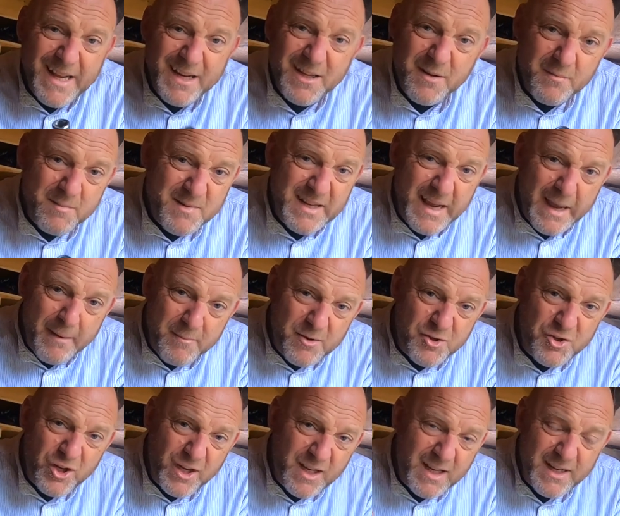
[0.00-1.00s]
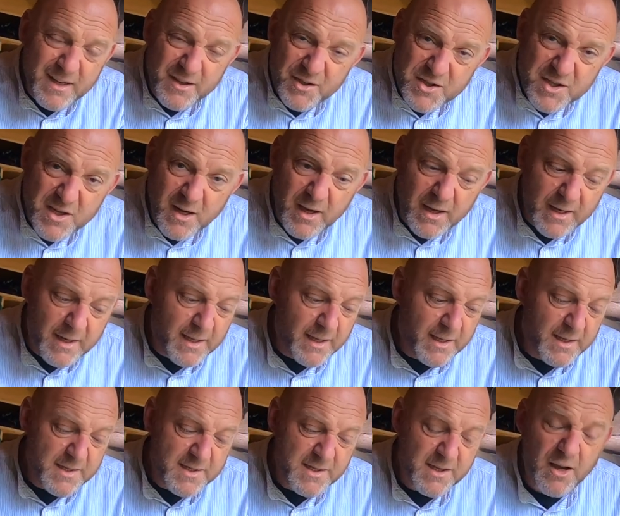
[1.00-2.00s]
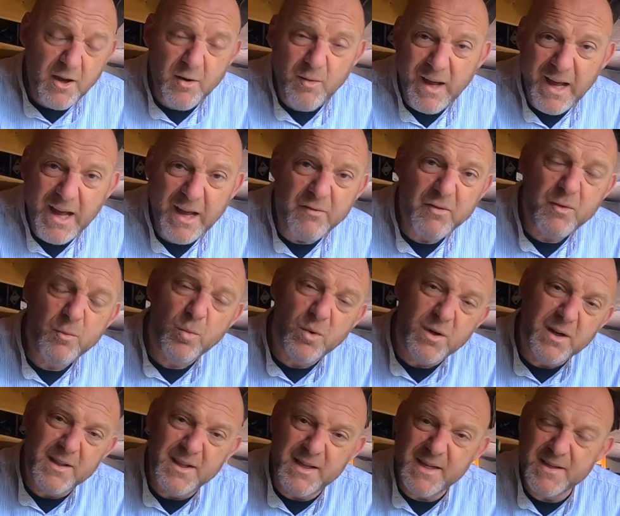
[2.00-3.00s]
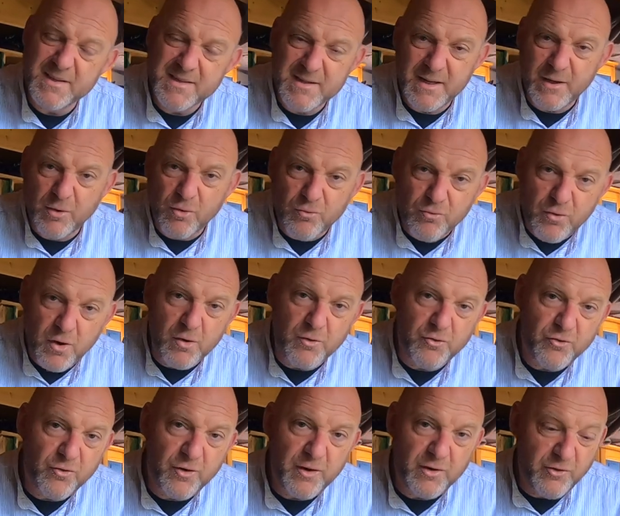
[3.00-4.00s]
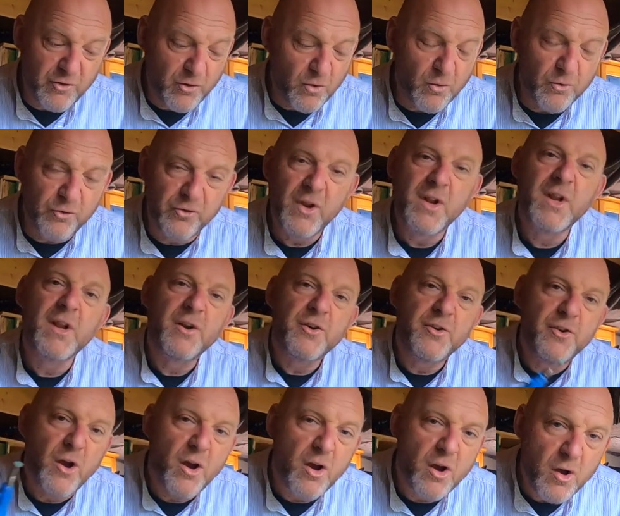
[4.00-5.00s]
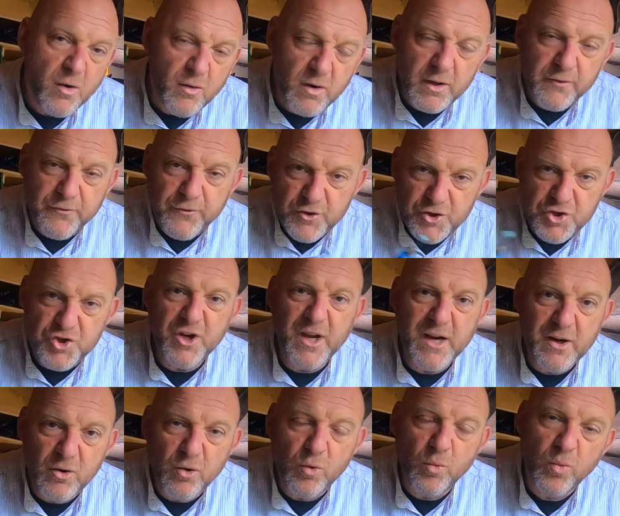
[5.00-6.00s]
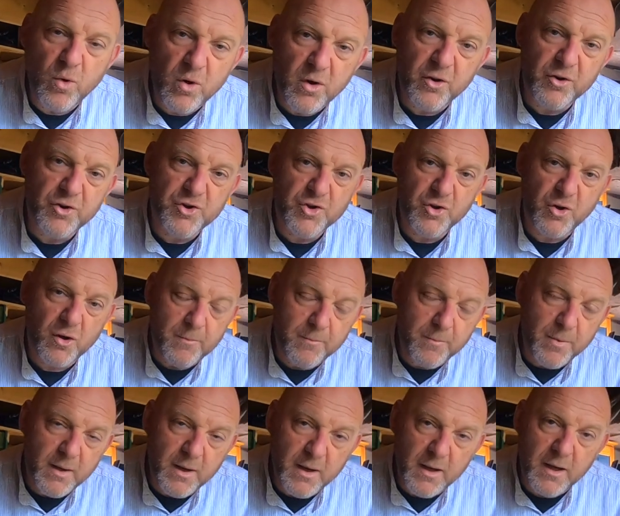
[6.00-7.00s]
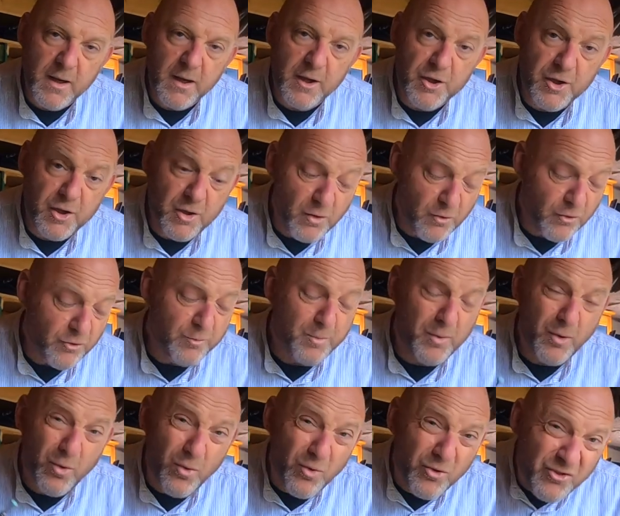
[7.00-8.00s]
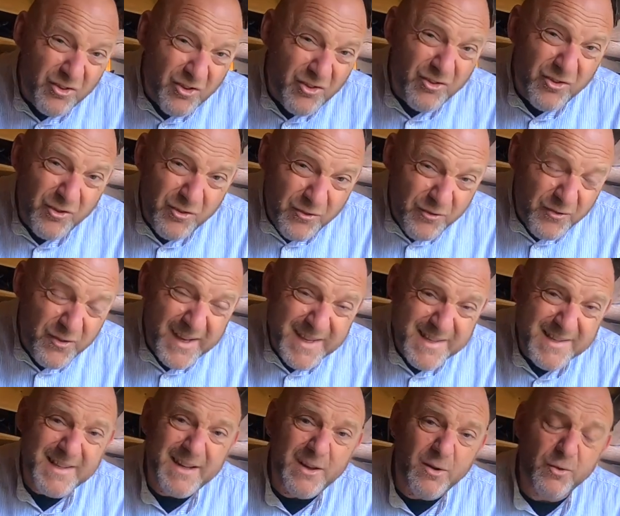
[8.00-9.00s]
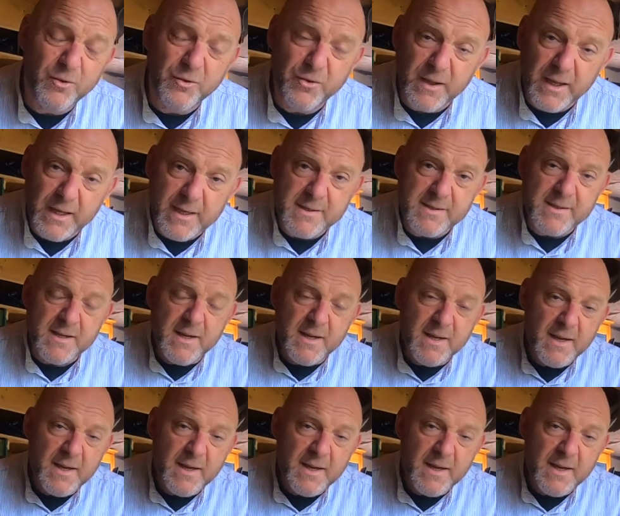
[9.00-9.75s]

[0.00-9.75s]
end up damaging it slightly. So having one of these little rotary tools, not only for general workshop uh, use but also to fix little things,